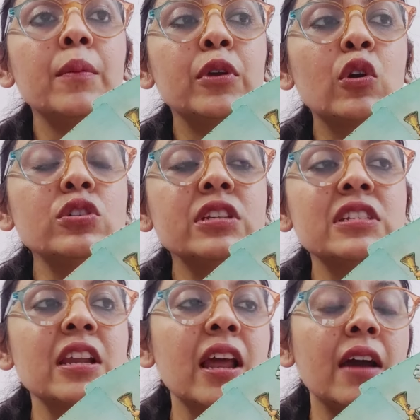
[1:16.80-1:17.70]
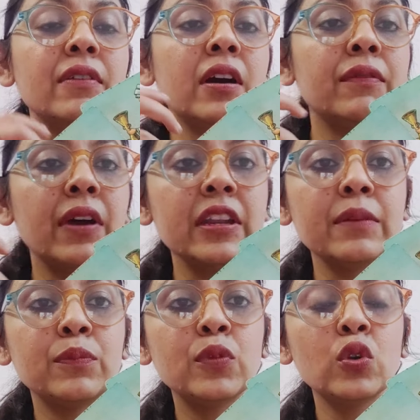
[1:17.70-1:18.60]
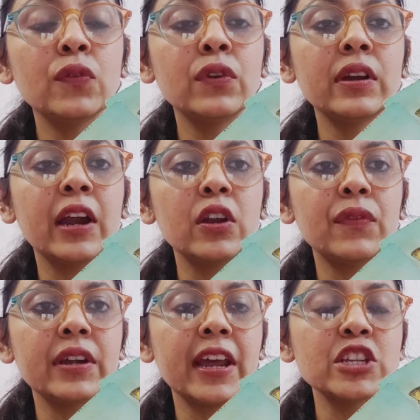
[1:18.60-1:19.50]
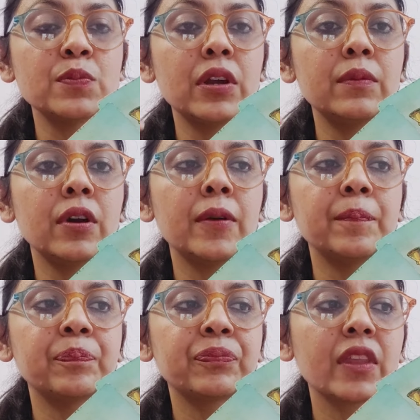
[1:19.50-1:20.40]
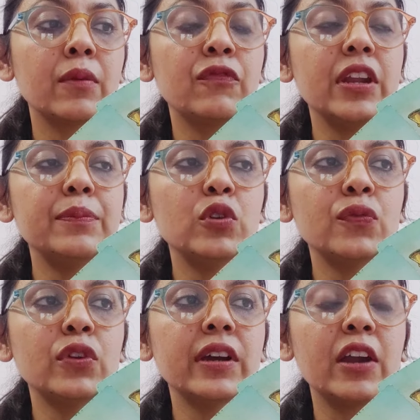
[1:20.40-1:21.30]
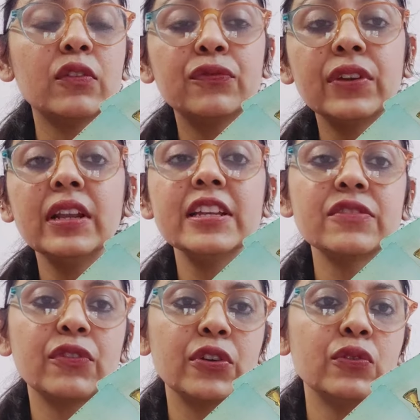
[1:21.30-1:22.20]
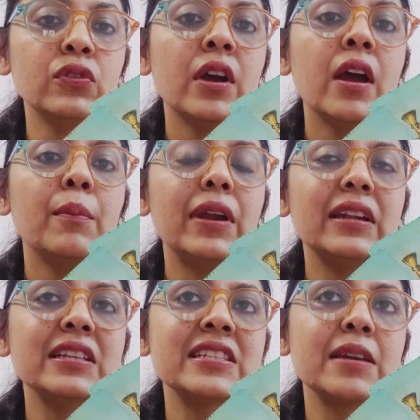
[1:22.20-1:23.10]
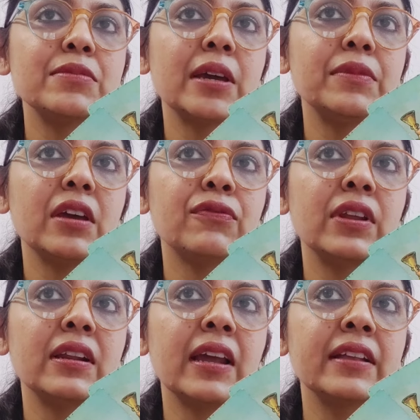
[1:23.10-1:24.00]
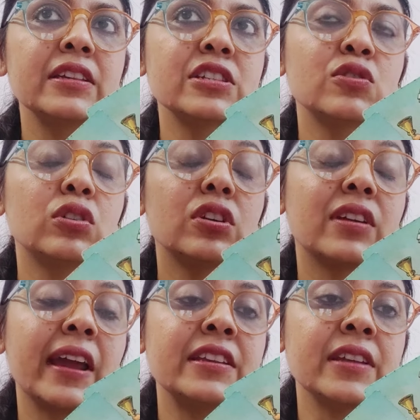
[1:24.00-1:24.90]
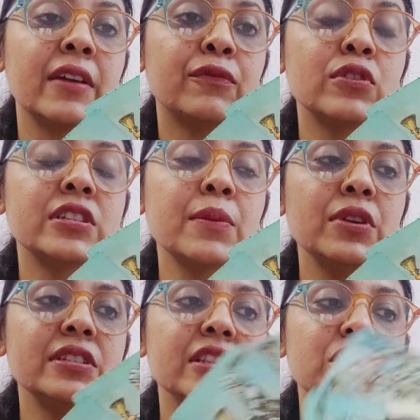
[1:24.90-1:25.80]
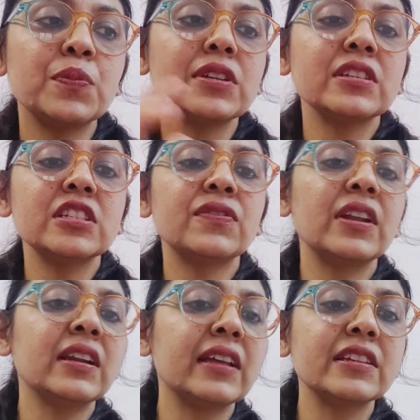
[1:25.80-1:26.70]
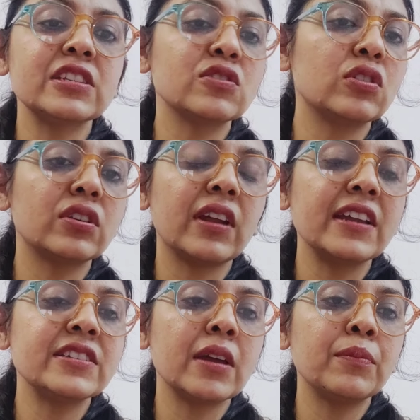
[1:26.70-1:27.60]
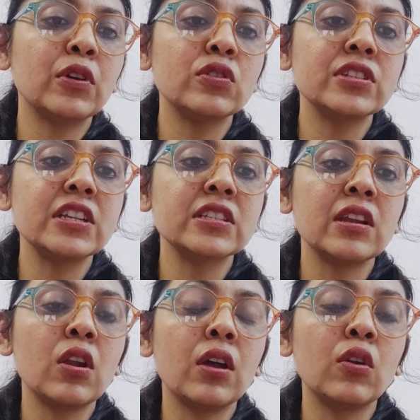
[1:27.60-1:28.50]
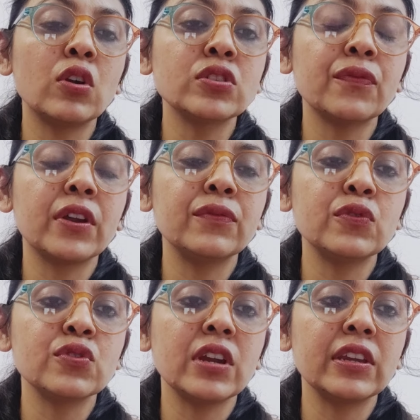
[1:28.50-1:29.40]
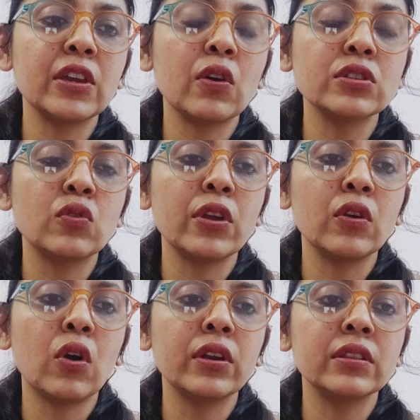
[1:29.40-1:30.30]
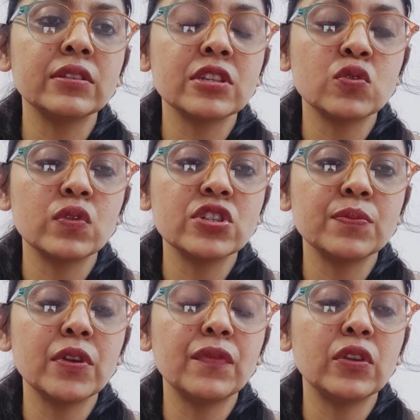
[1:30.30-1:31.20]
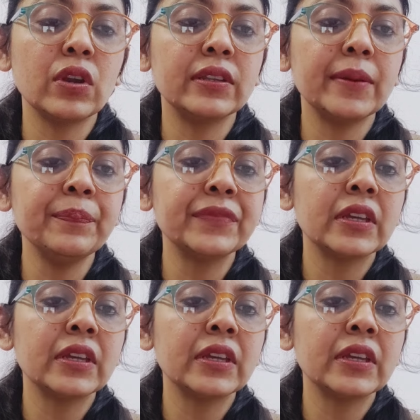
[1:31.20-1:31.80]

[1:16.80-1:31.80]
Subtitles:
because they still have a very beautiful kind of attachment, very beautiful kind of feelings for you, but at the same time they are feeling like this is not the right time. For some reason this person is feeling like this is not the right time because there is lots of confusion and chaos going on in the situation between you and them.